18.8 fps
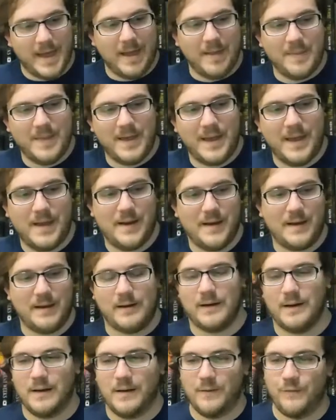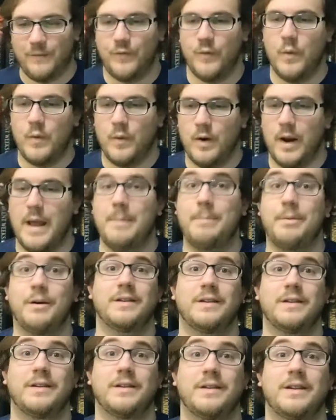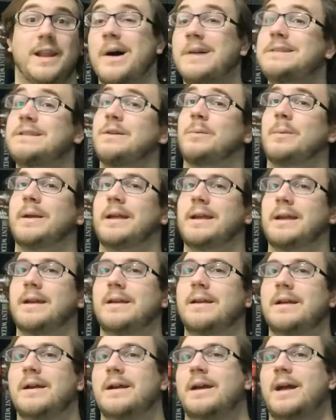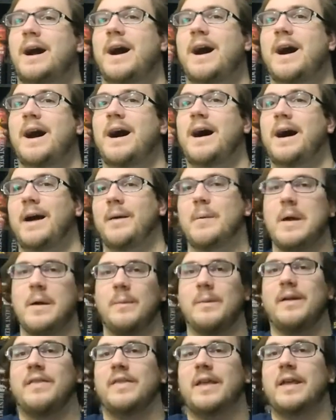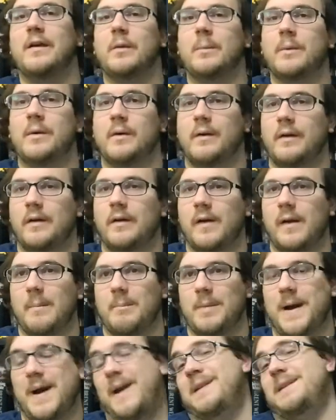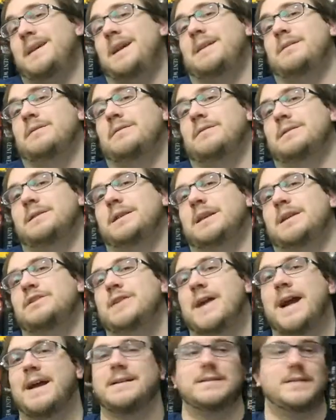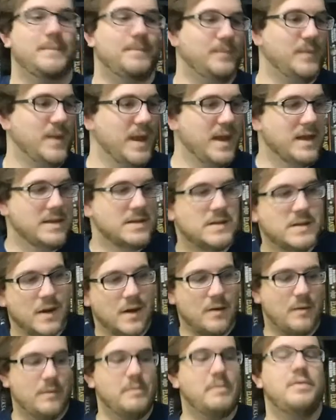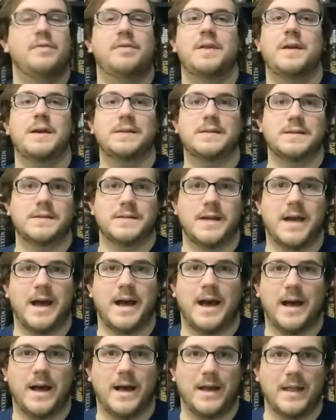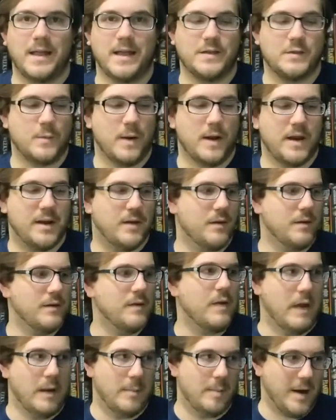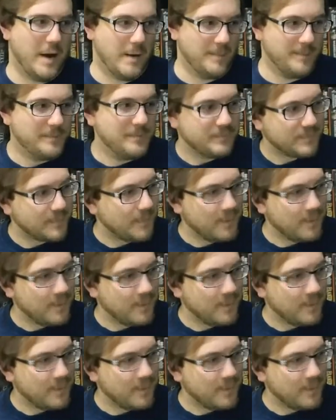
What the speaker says: And then for a book that I want to read, I went with Illborn by Daniel T. Jackson. So this is one I've heard a lot about,